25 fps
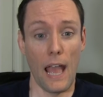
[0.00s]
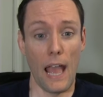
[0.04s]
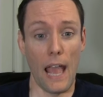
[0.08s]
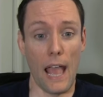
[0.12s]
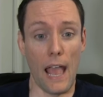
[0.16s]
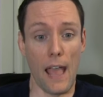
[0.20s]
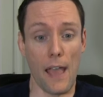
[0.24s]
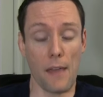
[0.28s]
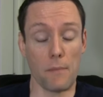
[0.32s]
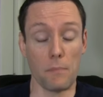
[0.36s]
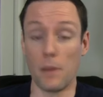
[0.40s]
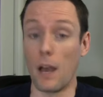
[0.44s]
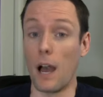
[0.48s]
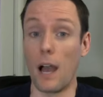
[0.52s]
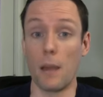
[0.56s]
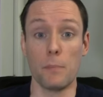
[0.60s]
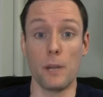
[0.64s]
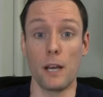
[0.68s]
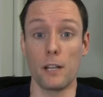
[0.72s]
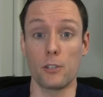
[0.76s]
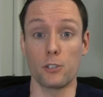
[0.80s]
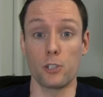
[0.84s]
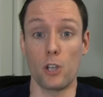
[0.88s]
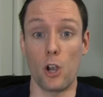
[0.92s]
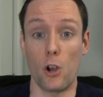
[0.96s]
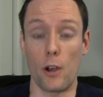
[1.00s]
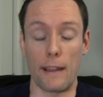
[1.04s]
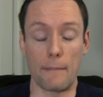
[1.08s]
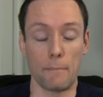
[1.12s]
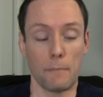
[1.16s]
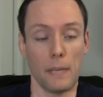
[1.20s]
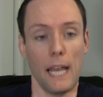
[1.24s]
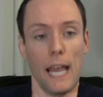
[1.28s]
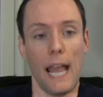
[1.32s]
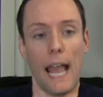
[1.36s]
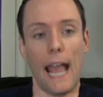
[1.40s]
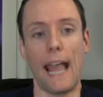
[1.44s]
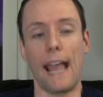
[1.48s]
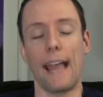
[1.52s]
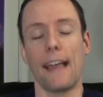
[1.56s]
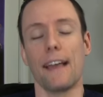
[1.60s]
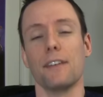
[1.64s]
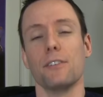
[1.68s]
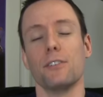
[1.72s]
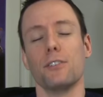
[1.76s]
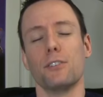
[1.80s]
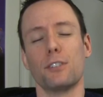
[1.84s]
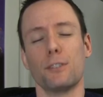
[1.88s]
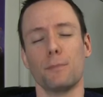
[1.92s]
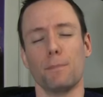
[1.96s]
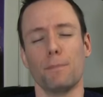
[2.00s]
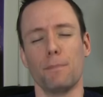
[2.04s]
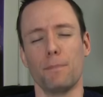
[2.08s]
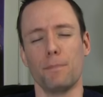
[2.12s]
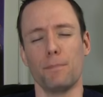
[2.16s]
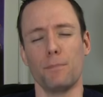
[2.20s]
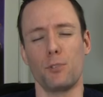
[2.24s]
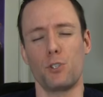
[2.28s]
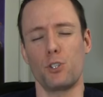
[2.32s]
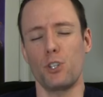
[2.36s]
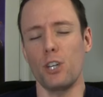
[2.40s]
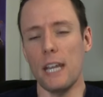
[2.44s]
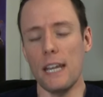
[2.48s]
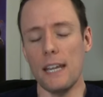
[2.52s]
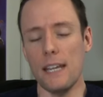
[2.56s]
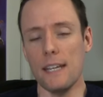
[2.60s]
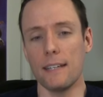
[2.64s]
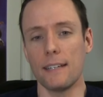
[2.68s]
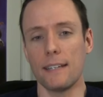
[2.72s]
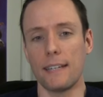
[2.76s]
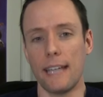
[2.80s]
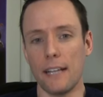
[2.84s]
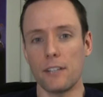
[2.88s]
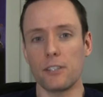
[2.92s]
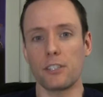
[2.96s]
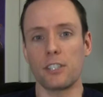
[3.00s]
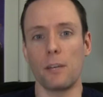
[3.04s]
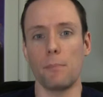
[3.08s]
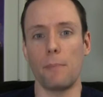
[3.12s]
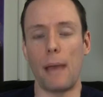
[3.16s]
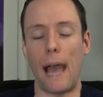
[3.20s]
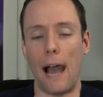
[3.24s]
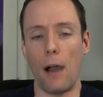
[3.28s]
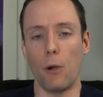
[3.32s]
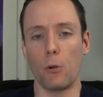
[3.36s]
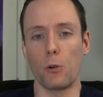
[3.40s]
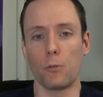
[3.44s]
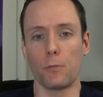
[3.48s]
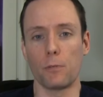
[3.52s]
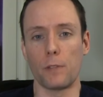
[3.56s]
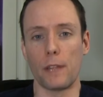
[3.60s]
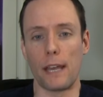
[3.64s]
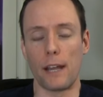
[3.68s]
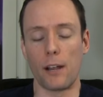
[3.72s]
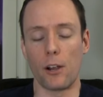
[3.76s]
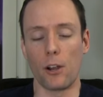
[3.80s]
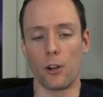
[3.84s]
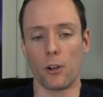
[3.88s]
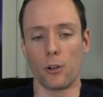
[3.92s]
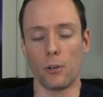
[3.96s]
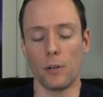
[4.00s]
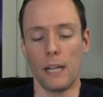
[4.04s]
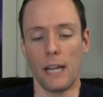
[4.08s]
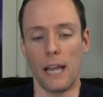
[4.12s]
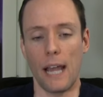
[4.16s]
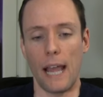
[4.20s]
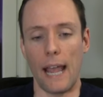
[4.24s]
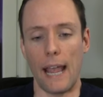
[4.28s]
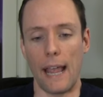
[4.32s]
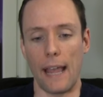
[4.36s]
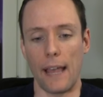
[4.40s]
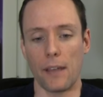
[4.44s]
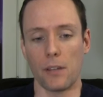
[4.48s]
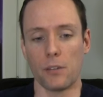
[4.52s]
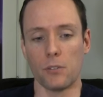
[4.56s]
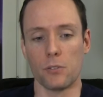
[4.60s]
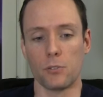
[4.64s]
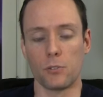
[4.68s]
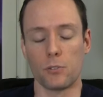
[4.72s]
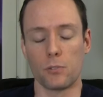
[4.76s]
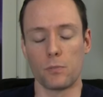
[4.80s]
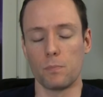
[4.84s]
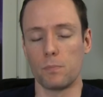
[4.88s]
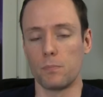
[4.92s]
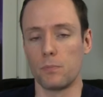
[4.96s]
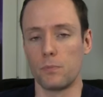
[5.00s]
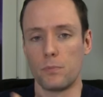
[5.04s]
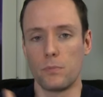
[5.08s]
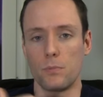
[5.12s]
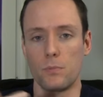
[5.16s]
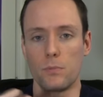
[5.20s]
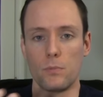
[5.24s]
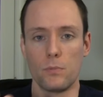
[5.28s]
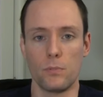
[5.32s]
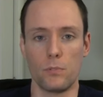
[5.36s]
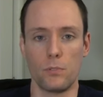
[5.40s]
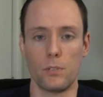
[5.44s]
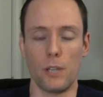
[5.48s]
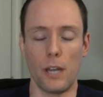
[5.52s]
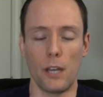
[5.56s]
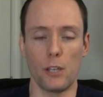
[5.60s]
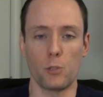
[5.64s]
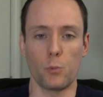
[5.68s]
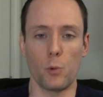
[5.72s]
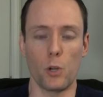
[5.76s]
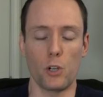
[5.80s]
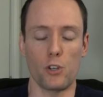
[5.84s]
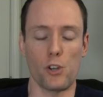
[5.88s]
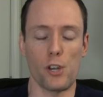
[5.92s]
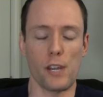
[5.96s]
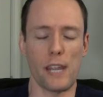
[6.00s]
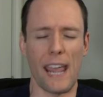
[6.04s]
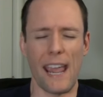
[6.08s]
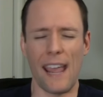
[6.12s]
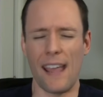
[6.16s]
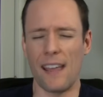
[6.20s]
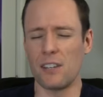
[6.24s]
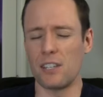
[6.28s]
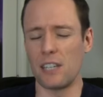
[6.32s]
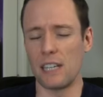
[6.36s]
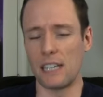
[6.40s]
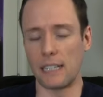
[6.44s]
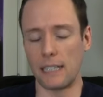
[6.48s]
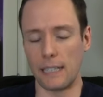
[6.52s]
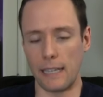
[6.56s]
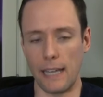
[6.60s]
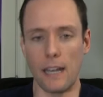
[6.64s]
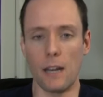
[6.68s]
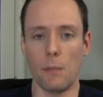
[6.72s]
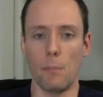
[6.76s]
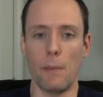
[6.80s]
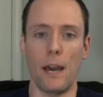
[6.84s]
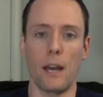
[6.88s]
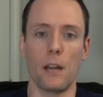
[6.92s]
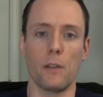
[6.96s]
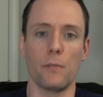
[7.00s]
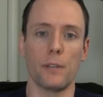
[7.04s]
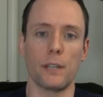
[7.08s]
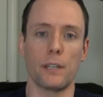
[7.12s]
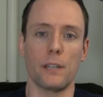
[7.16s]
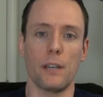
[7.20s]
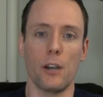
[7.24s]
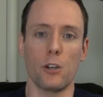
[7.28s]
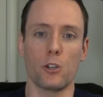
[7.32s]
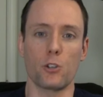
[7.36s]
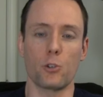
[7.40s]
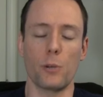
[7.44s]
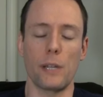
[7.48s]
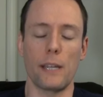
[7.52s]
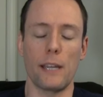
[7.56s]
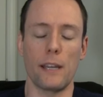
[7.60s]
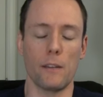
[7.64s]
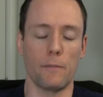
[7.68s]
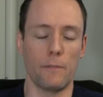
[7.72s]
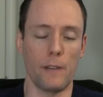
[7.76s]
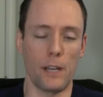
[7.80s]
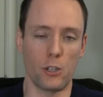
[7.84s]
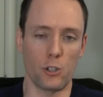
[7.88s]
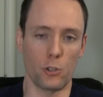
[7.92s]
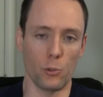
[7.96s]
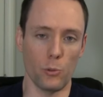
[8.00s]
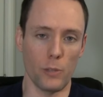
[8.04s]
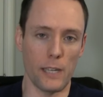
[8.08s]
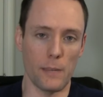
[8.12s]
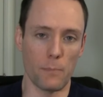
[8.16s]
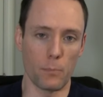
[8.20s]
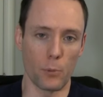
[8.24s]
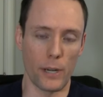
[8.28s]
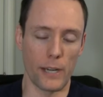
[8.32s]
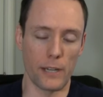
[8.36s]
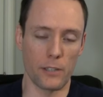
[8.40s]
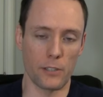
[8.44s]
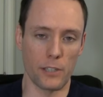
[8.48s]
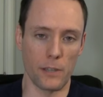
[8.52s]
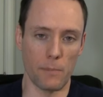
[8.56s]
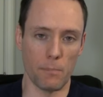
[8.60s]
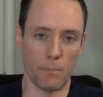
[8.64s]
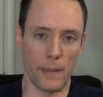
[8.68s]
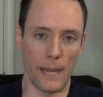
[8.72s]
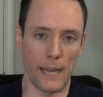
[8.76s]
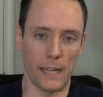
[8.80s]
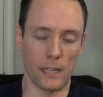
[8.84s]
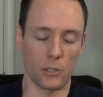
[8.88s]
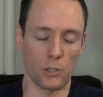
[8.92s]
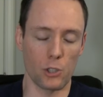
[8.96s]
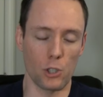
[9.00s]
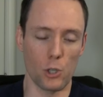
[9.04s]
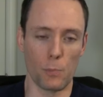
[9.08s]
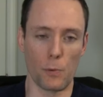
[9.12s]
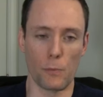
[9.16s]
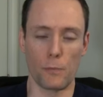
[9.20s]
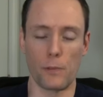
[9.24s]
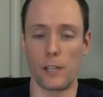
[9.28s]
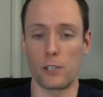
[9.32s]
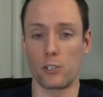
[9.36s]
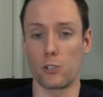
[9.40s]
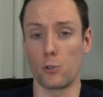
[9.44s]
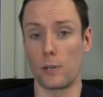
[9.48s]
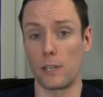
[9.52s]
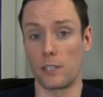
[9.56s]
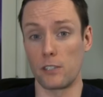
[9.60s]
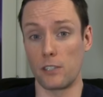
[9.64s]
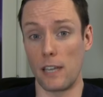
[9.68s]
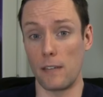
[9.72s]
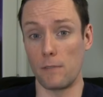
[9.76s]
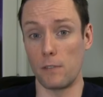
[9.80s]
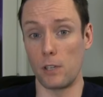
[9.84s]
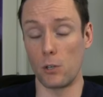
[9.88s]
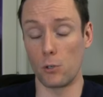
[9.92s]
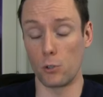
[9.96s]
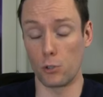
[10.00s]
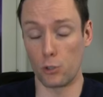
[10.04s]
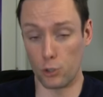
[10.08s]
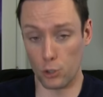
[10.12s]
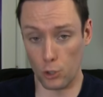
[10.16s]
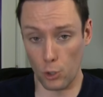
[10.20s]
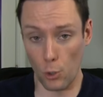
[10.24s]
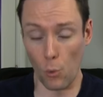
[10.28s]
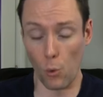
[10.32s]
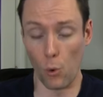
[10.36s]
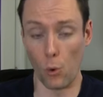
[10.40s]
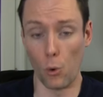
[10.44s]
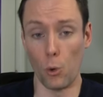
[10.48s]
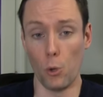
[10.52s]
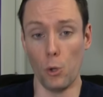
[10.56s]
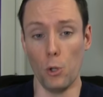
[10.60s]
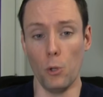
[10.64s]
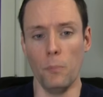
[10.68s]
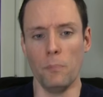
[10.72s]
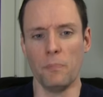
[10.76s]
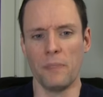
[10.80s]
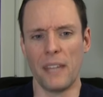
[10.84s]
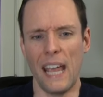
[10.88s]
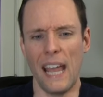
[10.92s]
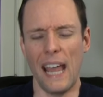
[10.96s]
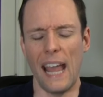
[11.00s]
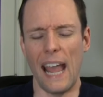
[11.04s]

And I'm not sorry. And she gets him out of there and does what she can to get him out of the country and eventually brings him back to Professor Xavier's school.